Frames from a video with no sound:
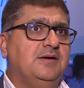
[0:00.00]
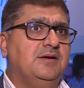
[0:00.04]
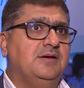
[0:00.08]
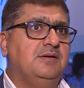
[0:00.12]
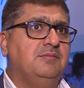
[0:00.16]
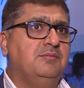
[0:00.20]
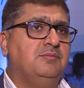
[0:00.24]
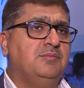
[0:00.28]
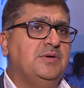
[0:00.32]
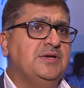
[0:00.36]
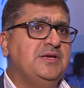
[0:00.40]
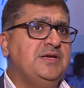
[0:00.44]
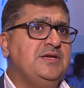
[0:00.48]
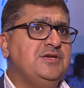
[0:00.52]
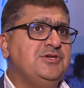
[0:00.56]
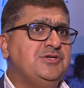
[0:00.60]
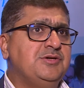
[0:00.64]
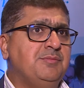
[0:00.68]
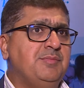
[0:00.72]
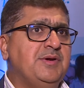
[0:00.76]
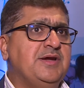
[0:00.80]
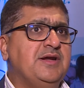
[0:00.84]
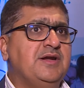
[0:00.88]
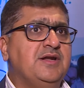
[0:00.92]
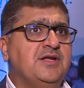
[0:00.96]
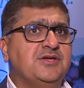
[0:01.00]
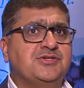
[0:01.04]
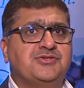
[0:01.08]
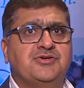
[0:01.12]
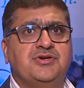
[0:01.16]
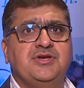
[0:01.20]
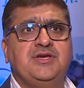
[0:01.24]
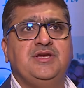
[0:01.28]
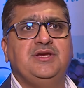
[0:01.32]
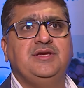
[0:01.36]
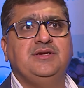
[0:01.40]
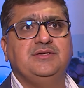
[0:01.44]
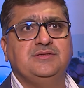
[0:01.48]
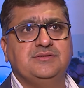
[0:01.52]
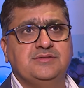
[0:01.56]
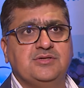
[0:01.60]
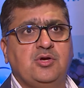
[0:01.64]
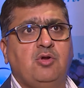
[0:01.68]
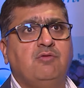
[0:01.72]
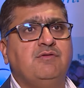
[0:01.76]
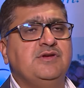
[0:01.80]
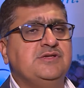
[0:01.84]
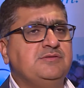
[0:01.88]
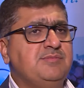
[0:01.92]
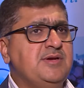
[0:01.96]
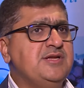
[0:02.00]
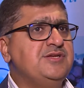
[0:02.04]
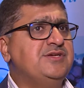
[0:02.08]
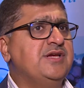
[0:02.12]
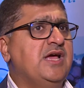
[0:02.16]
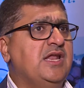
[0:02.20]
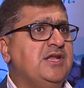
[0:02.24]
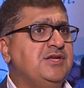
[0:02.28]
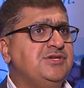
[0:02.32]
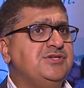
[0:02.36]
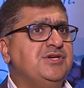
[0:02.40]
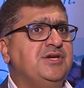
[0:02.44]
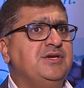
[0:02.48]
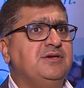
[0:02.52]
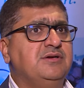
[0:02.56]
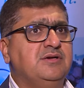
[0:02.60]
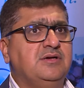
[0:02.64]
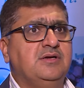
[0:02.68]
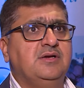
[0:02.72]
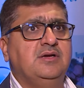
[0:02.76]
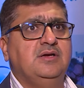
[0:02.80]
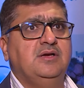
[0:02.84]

marine shipping industry has always been challenging.